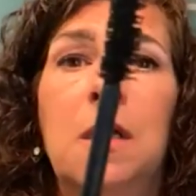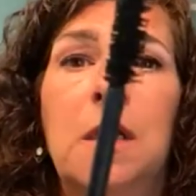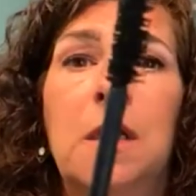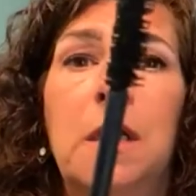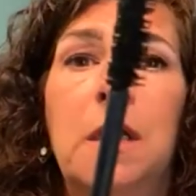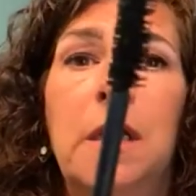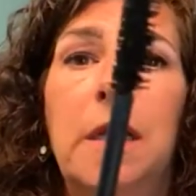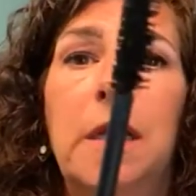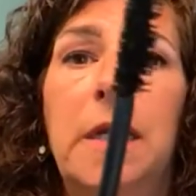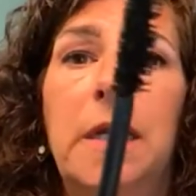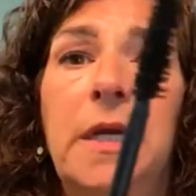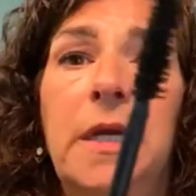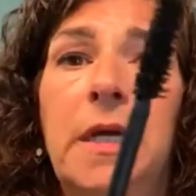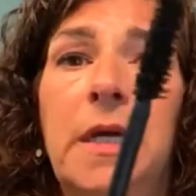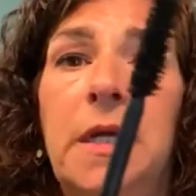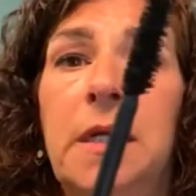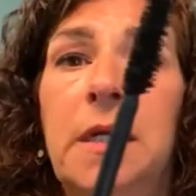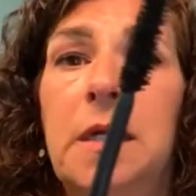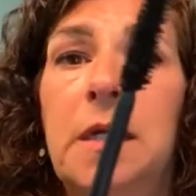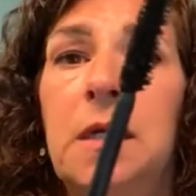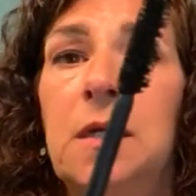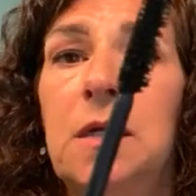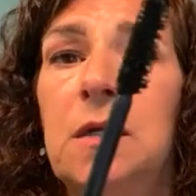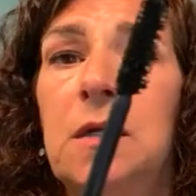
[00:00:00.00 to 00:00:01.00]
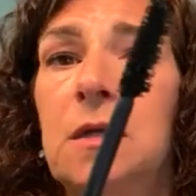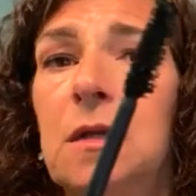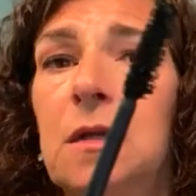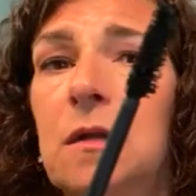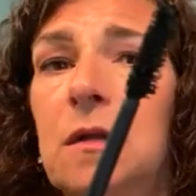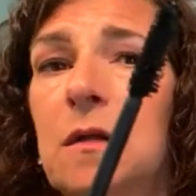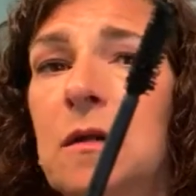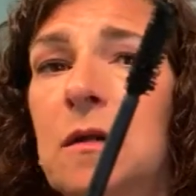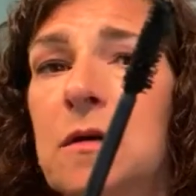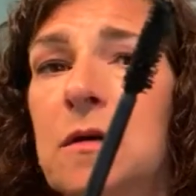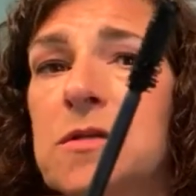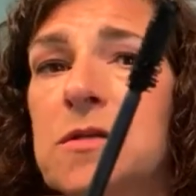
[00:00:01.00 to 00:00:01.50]
And
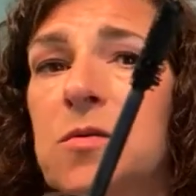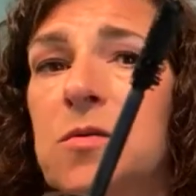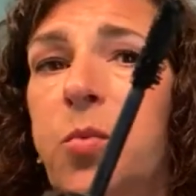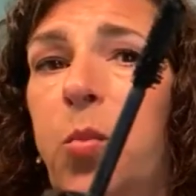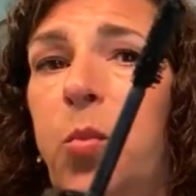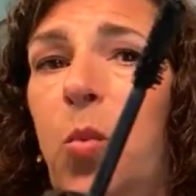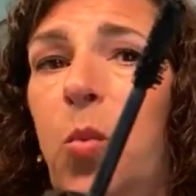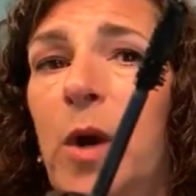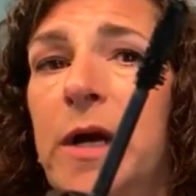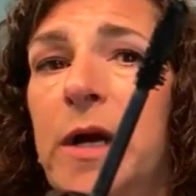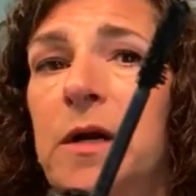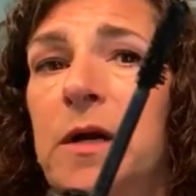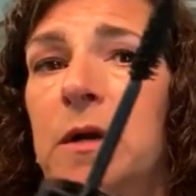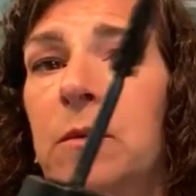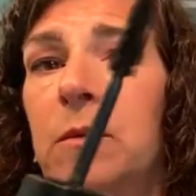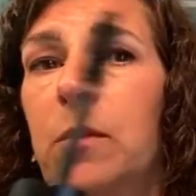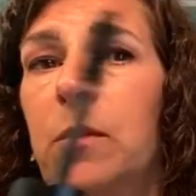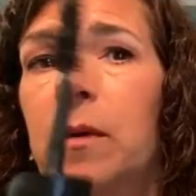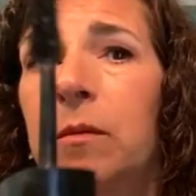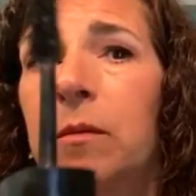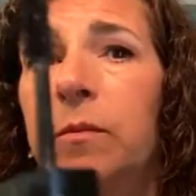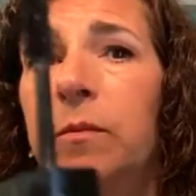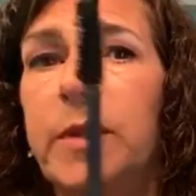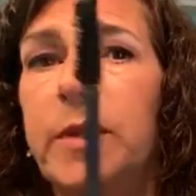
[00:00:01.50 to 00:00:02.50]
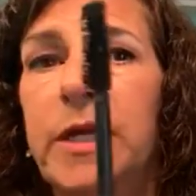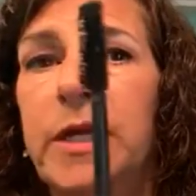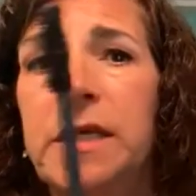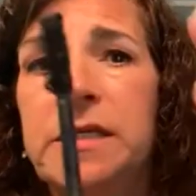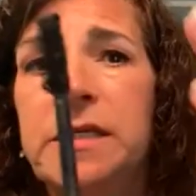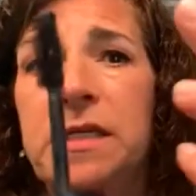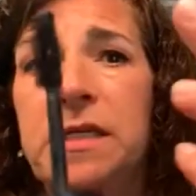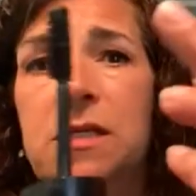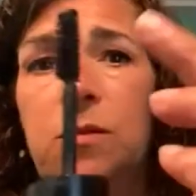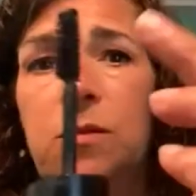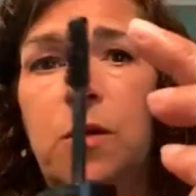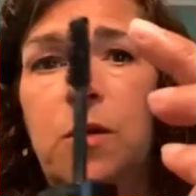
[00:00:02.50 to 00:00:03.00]
there's
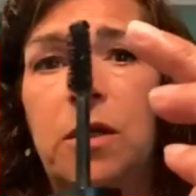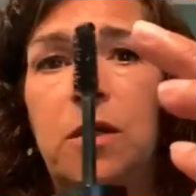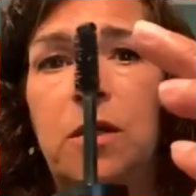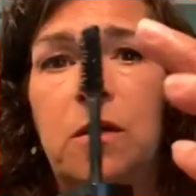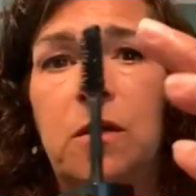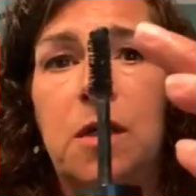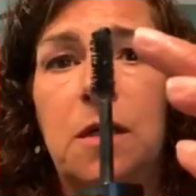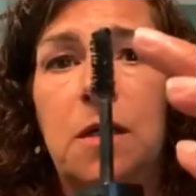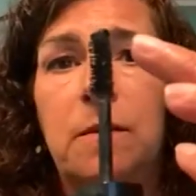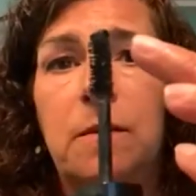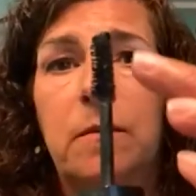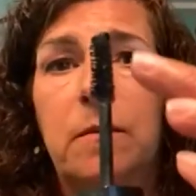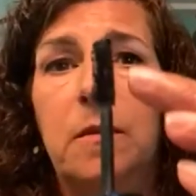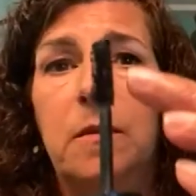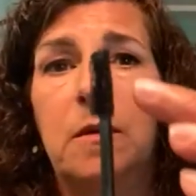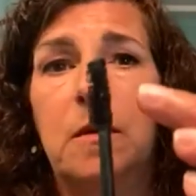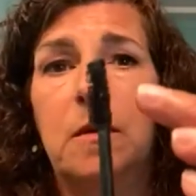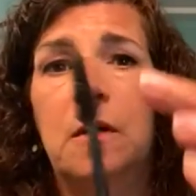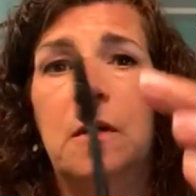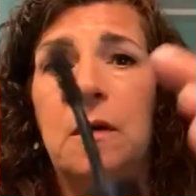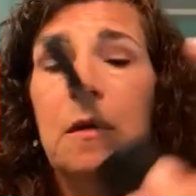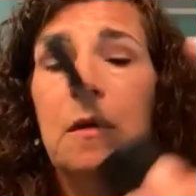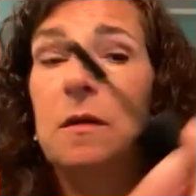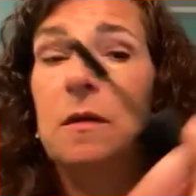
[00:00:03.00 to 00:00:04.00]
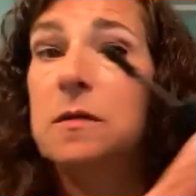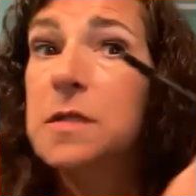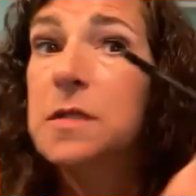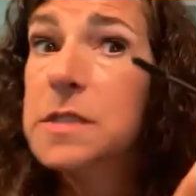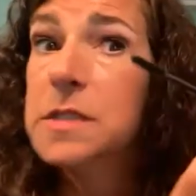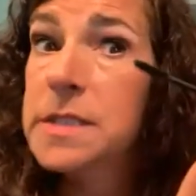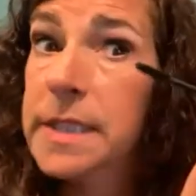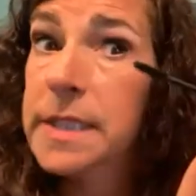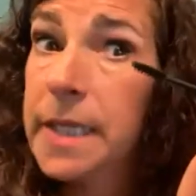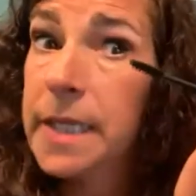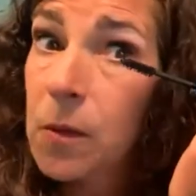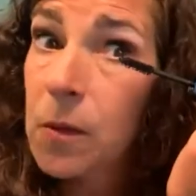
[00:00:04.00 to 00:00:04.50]
places where you can
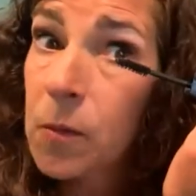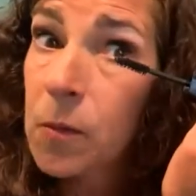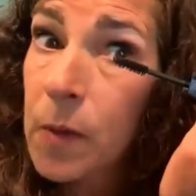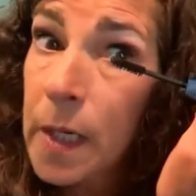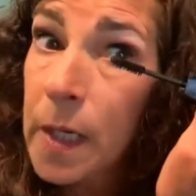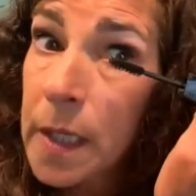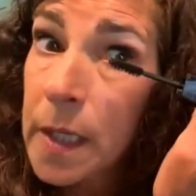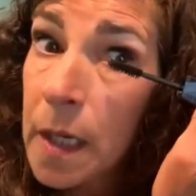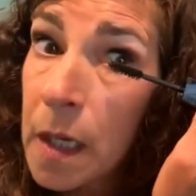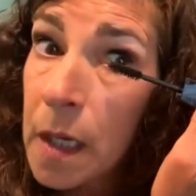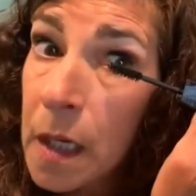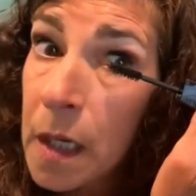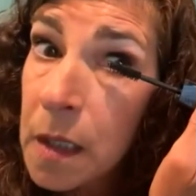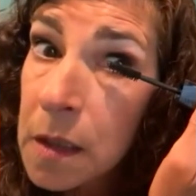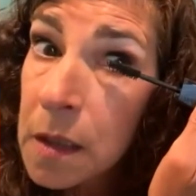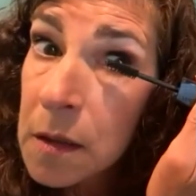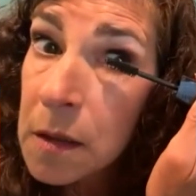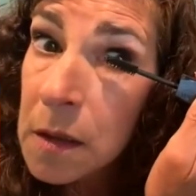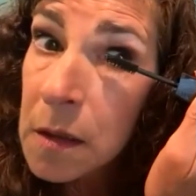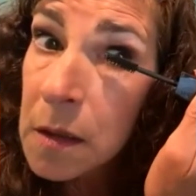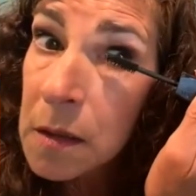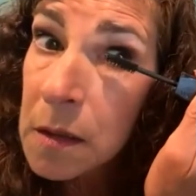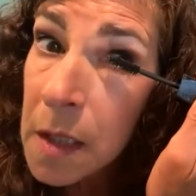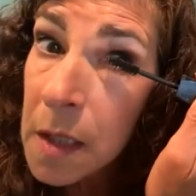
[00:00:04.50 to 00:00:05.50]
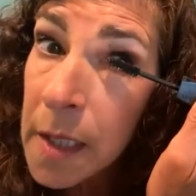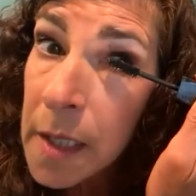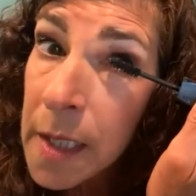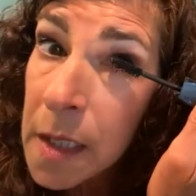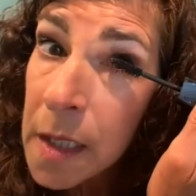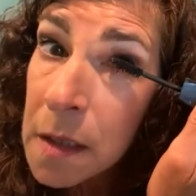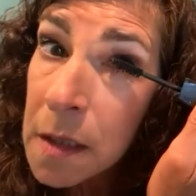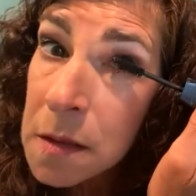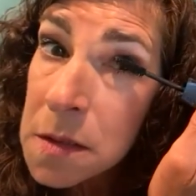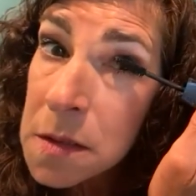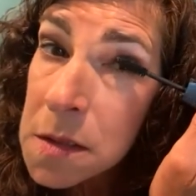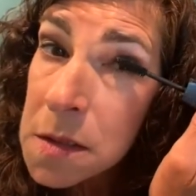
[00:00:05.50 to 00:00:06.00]
just get right under your
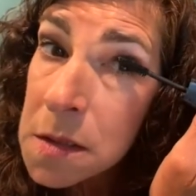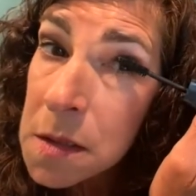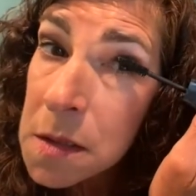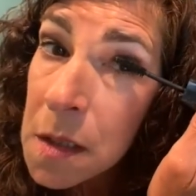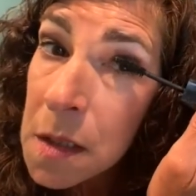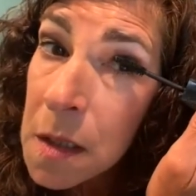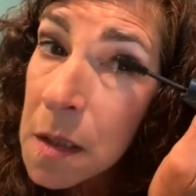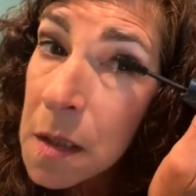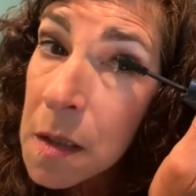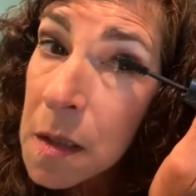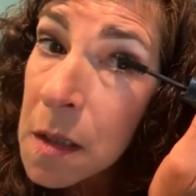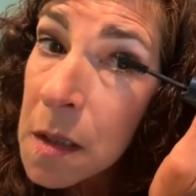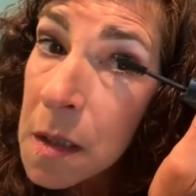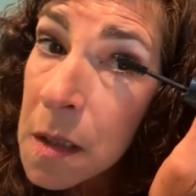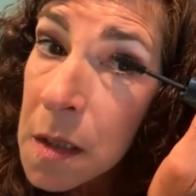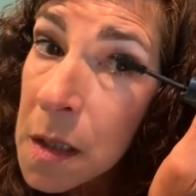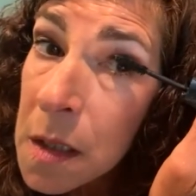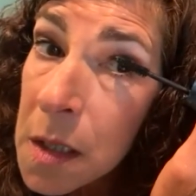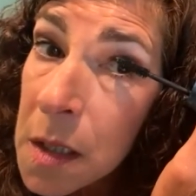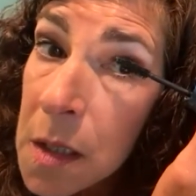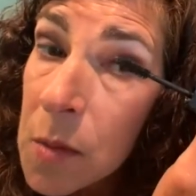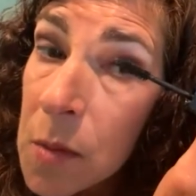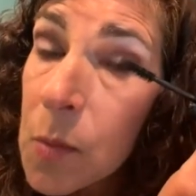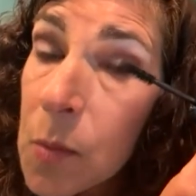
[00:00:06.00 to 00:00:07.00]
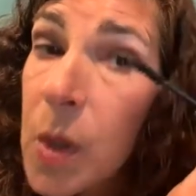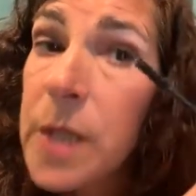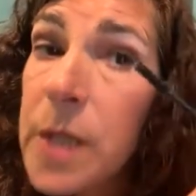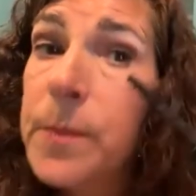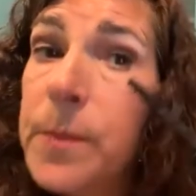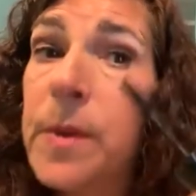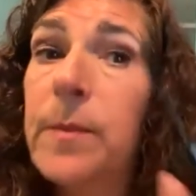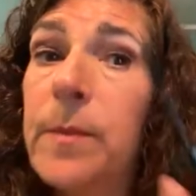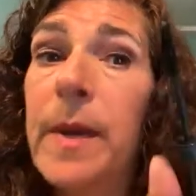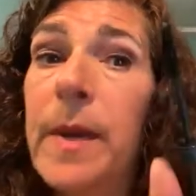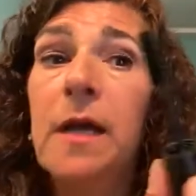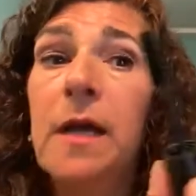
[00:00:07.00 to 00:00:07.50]
lash and wipe
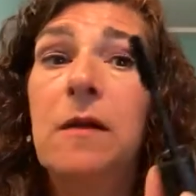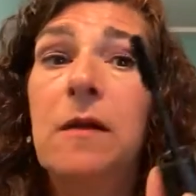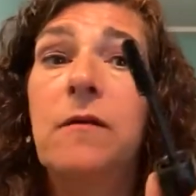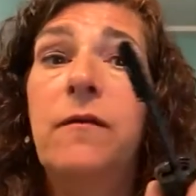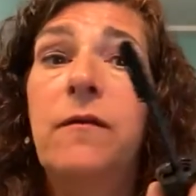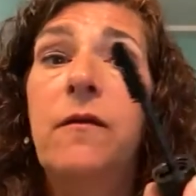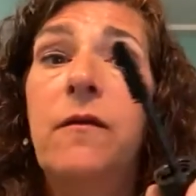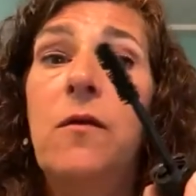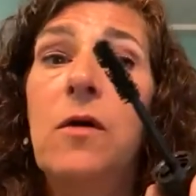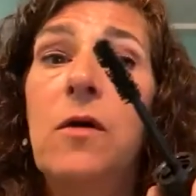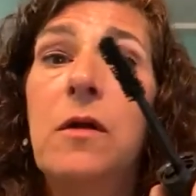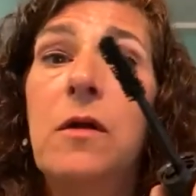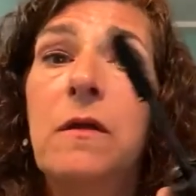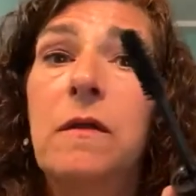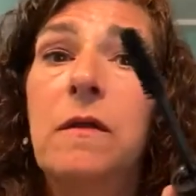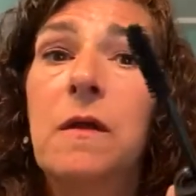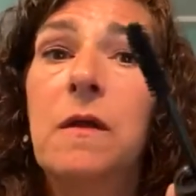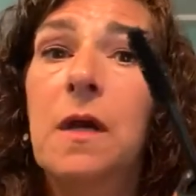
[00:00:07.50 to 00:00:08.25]
it back and forth.